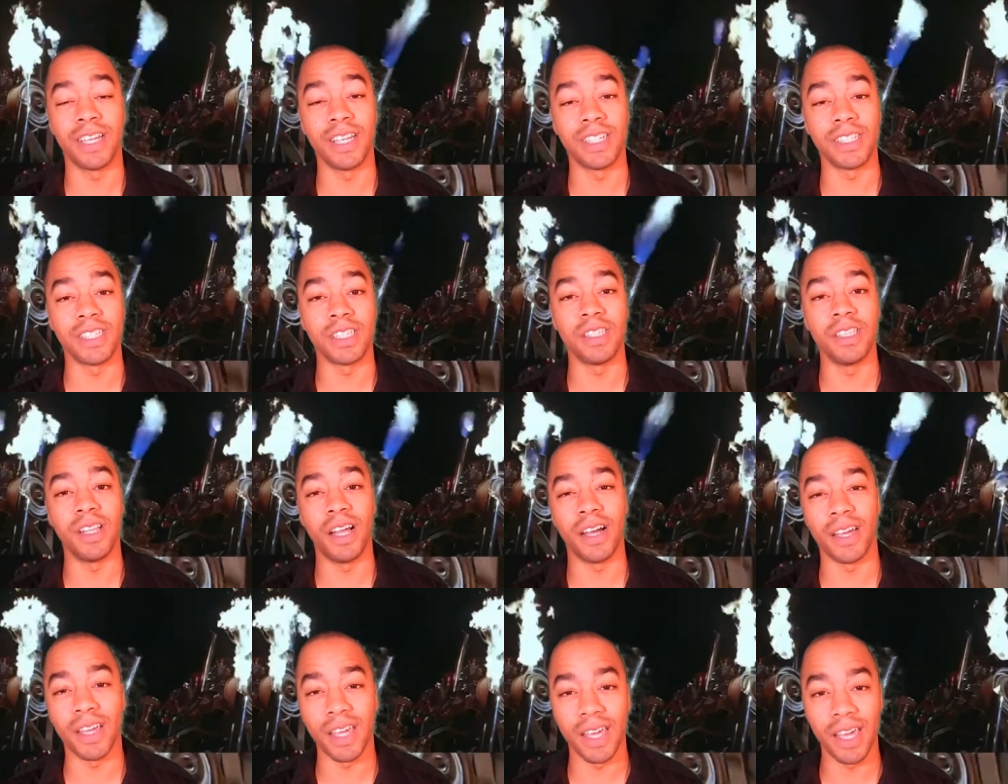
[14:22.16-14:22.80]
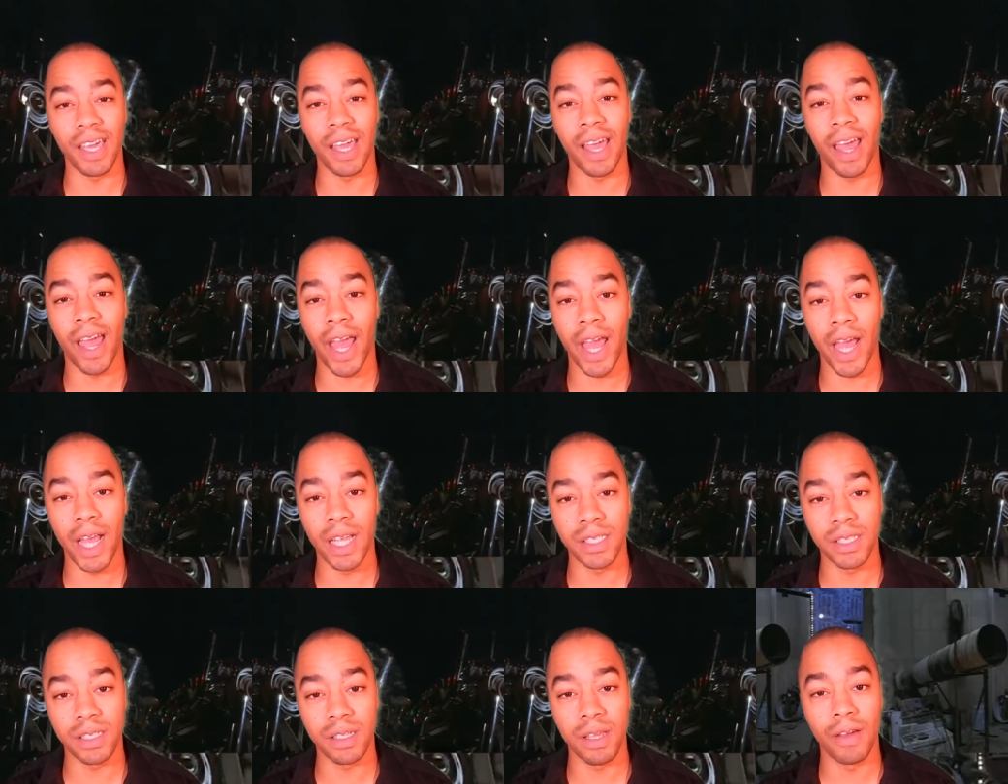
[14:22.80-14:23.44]
he's lucky
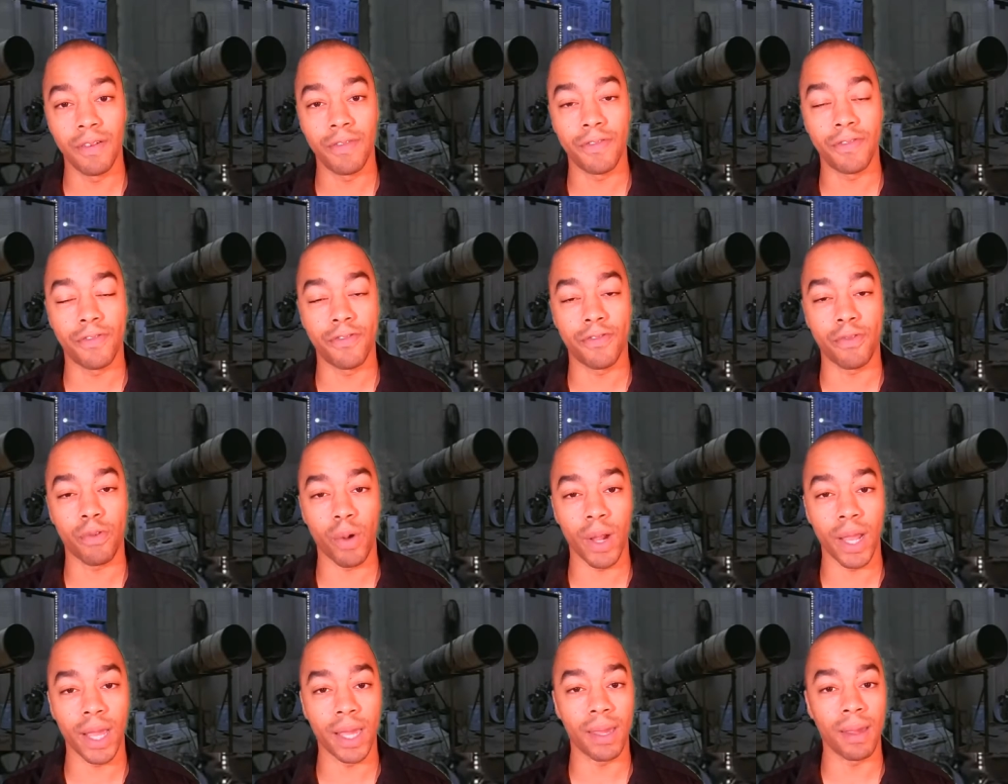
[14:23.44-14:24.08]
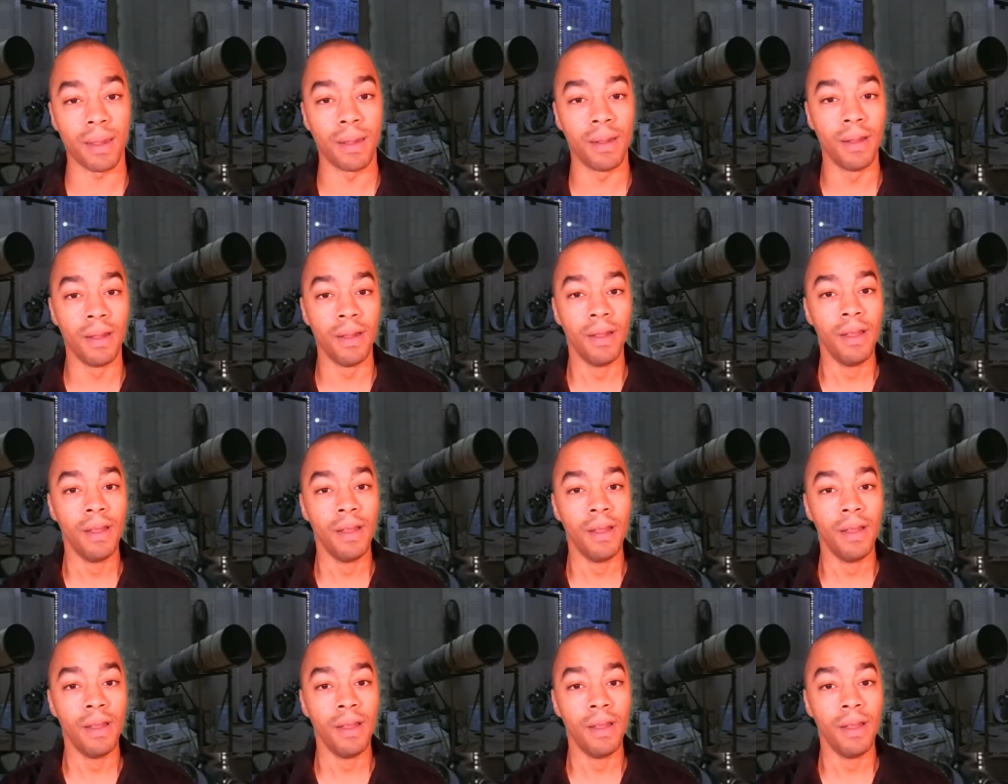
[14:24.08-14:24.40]
as freak